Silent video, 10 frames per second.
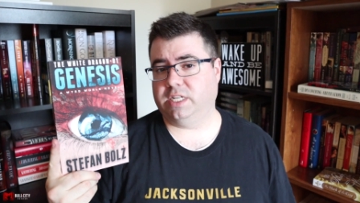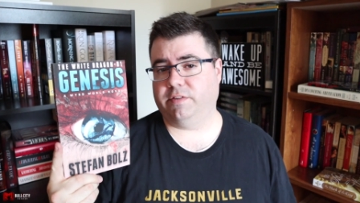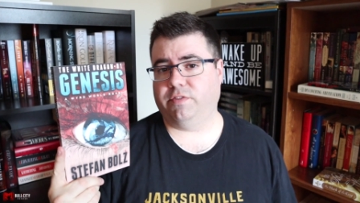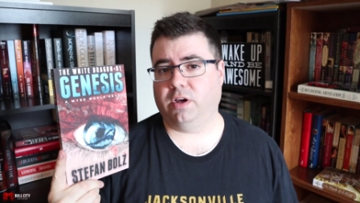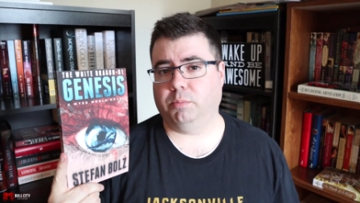
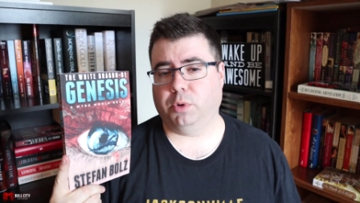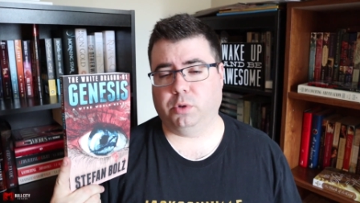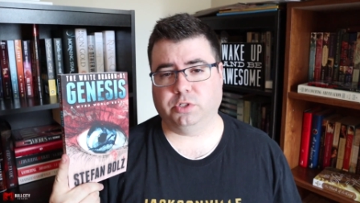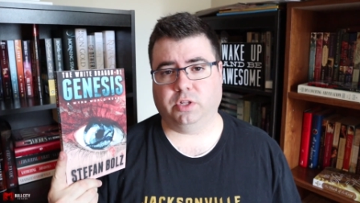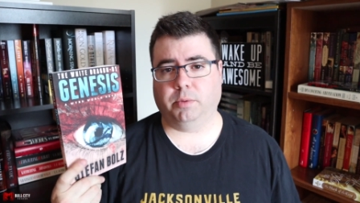Stefan
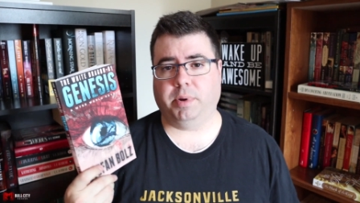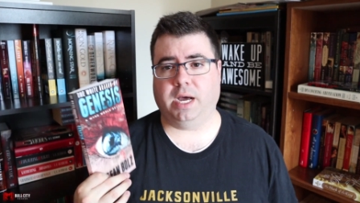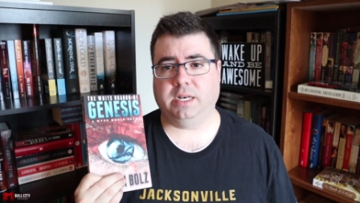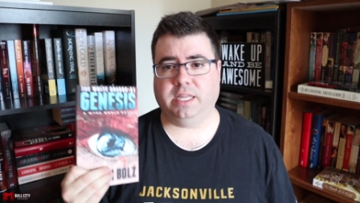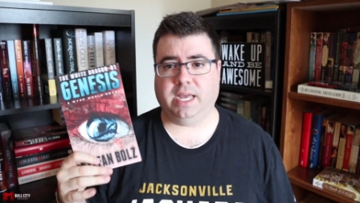Bolz on the
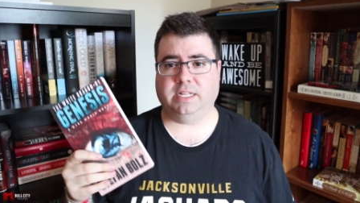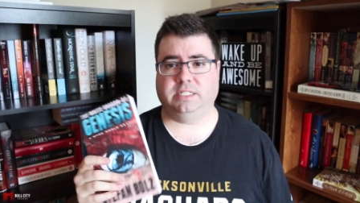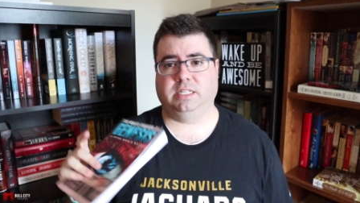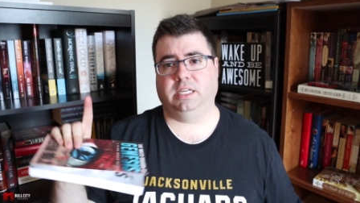podcast.